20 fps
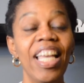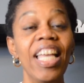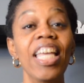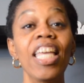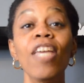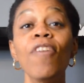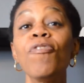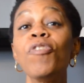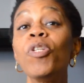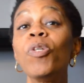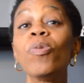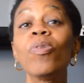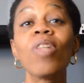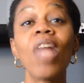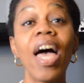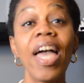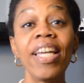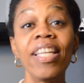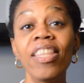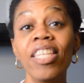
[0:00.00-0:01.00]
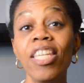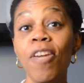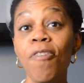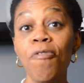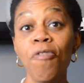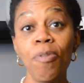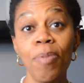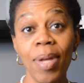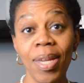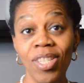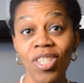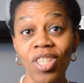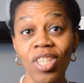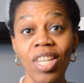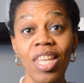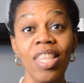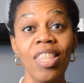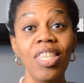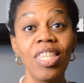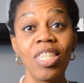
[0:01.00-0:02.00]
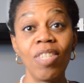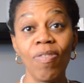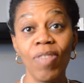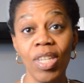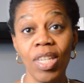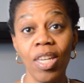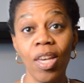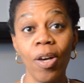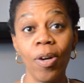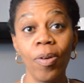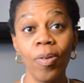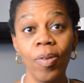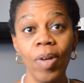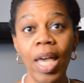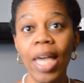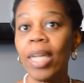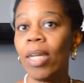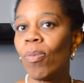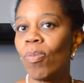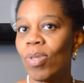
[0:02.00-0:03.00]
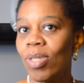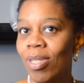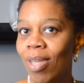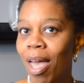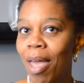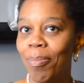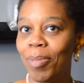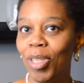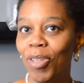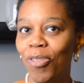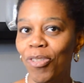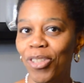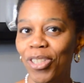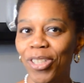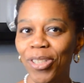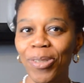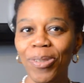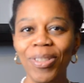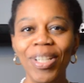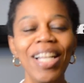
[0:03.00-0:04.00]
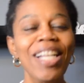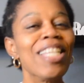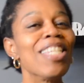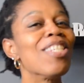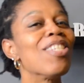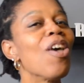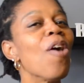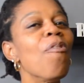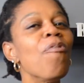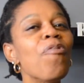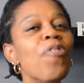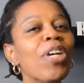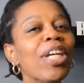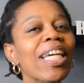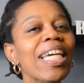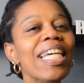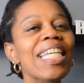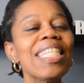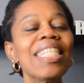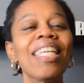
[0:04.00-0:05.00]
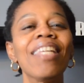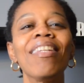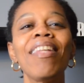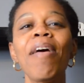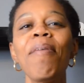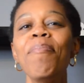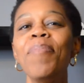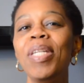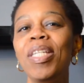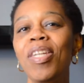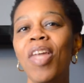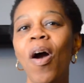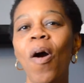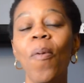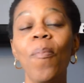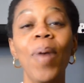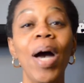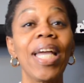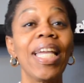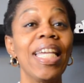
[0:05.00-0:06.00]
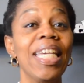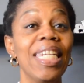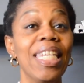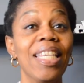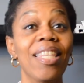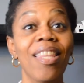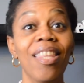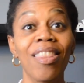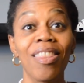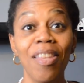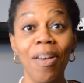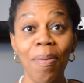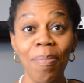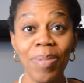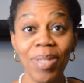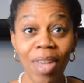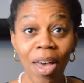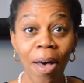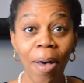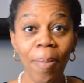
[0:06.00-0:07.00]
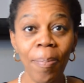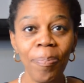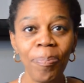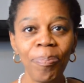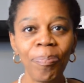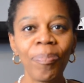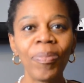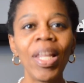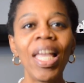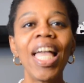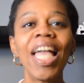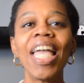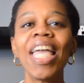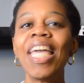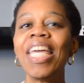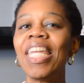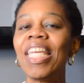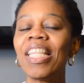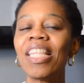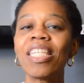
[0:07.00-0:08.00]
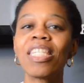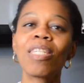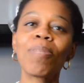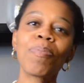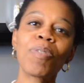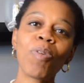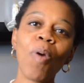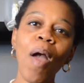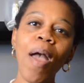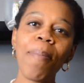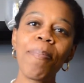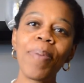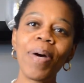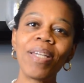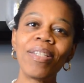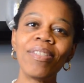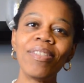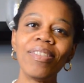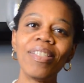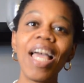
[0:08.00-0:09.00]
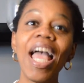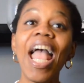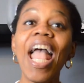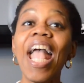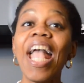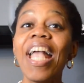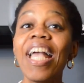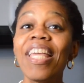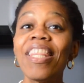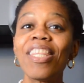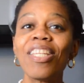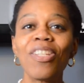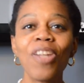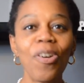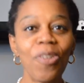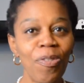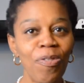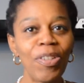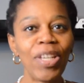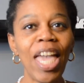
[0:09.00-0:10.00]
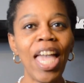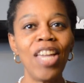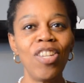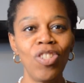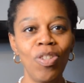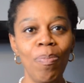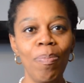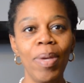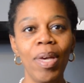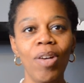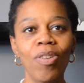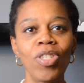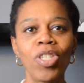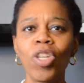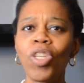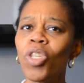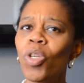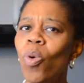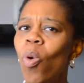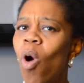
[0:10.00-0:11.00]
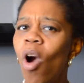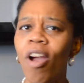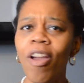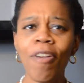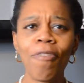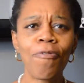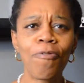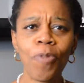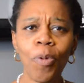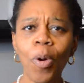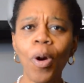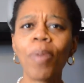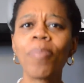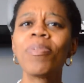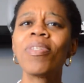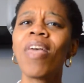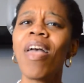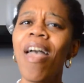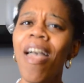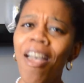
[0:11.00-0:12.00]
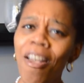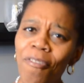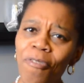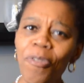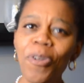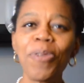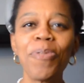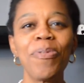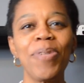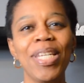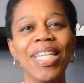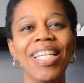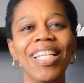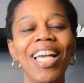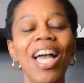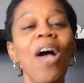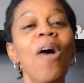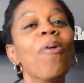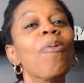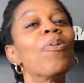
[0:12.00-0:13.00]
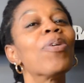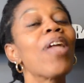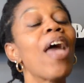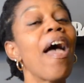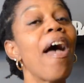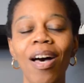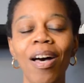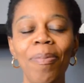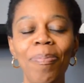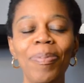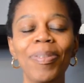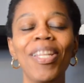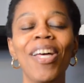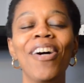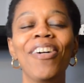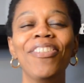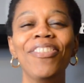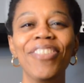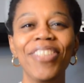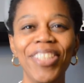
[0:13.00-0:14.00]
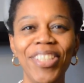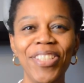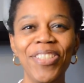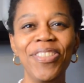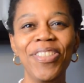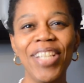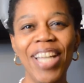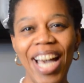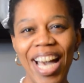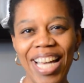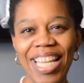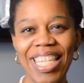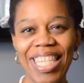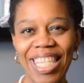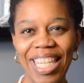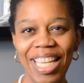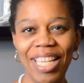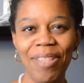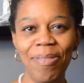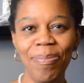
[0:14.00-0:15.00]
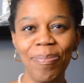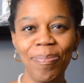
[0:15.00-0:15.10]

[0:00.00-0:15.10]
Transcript: If you liked the information in this video and it was timely for you, don't forget to let me know by hitting the thumbs up, hitting the subscribe button, and the notification bell so you are informed every week when I upload new content.